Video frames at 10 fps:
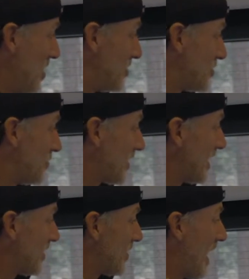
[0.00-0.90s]
So you can
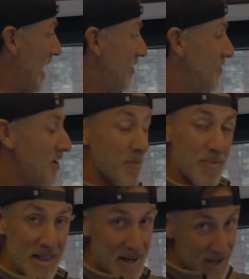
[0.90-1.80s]
either have
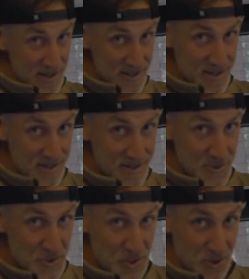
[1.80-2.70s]
blinds,
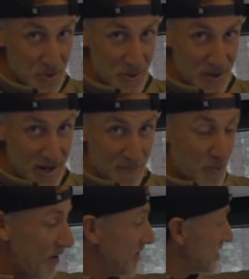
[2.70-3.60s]
so you can have
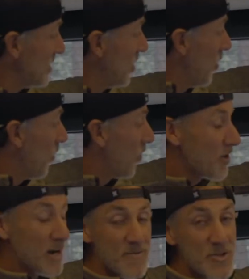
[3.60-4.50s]
privacy, or you
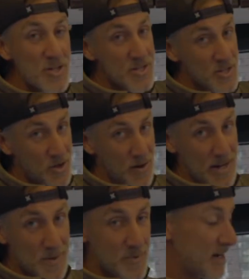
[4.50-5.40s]
can have just the
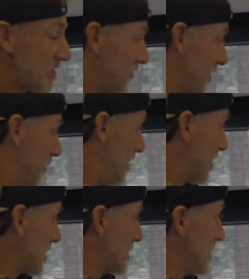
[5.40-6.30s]
screen to protect you from the
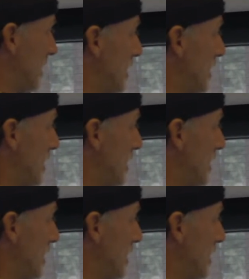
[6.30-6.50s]
bugs.